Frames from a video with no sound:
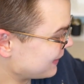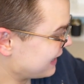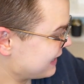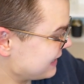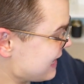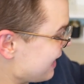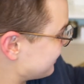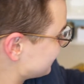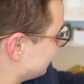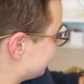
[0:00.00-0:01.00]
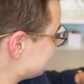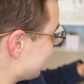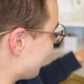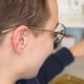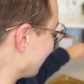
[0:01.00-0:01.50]
But yeah, this one is a
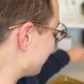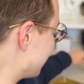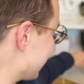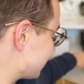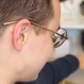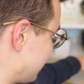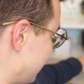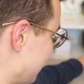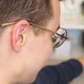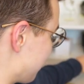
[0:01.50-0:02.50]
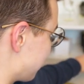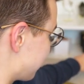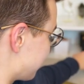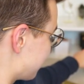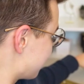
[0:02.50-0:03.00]
hard pass for me.
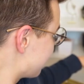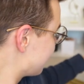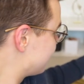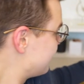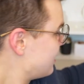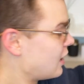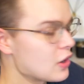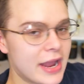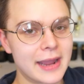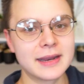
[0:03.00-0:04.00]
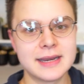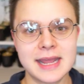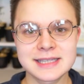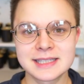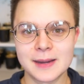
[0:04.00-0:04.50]
Okay,
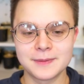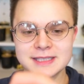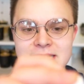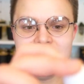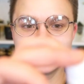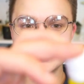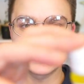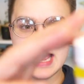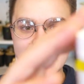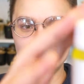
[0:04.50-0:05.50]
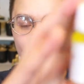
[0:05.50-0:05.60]
next up, let's take a look at